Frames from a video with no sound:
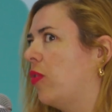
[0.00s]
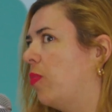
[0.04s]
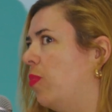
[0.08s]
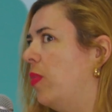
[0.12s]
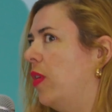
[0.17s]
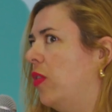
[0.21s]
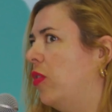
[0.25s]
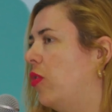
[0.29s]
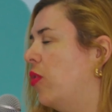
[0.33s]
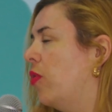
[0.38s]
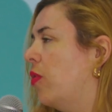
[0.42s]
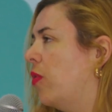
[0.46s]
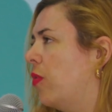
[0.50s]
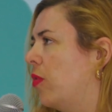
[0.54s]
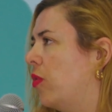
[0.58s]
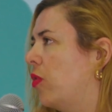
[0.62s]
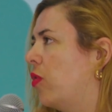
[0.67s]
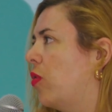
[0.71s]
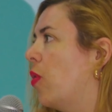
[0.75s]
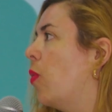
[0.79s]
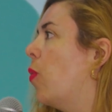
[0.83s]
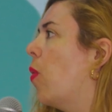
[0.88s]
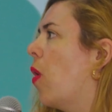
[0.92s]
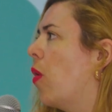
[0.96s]

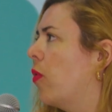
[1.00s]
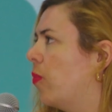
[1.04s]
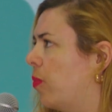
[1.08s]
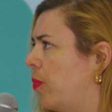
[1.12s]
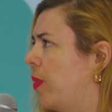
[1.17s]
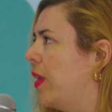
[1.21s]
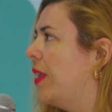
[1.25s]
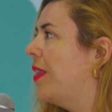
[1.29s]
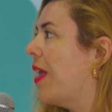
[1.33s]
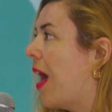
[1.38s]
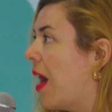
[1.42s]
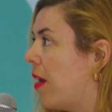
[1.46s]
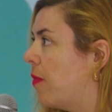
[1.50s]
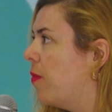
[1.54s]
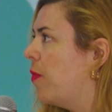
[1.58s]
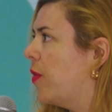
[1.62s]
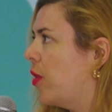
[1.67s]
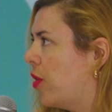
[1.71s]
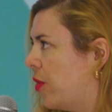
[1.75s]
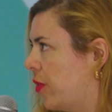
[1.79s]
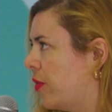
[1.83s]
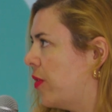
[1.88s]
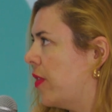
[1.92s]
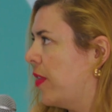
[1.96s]
You won't be
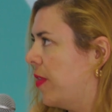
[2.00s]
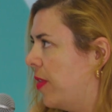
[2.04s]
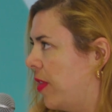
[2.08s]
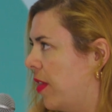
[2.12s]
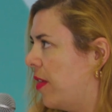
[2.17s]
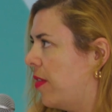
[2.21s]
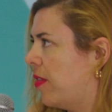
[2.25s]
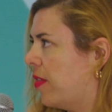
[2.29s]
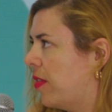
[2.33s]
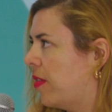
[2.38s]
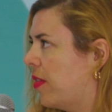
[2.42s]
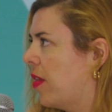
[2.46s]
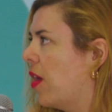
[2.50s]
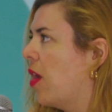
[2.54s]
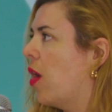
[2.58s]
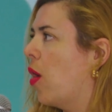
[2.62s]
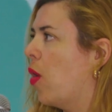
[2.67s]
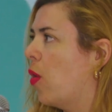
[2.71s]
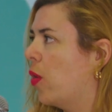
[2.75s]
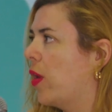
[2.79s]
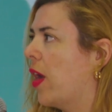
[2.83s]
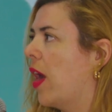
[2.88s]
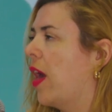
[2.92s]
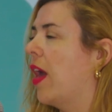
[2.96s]
diverse in this,
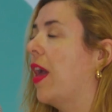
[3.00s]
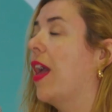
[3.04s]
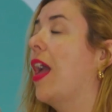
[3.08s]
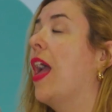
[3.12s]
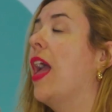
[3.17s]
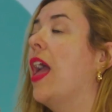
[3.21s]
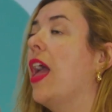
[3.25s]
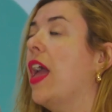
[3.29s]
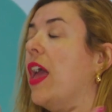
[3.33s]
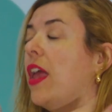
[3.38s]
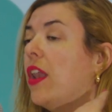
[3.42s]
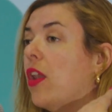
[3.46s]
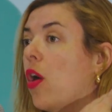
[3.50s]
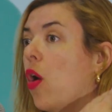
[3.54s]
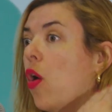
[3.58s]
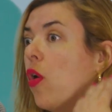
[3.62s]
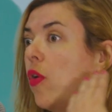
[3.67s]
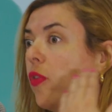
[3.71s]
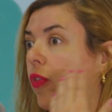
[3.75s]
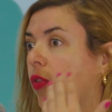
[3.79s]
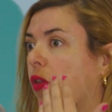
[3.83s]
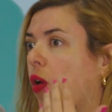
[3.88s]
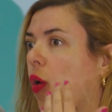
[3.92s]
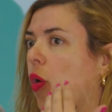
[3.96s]
okay? And
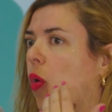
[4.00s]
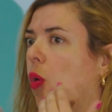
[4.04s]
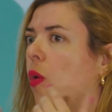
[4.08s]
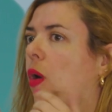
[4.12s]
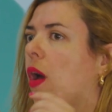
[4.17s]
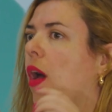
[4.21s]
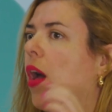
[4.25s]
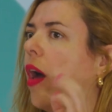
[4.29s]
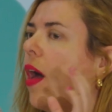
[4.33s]
also,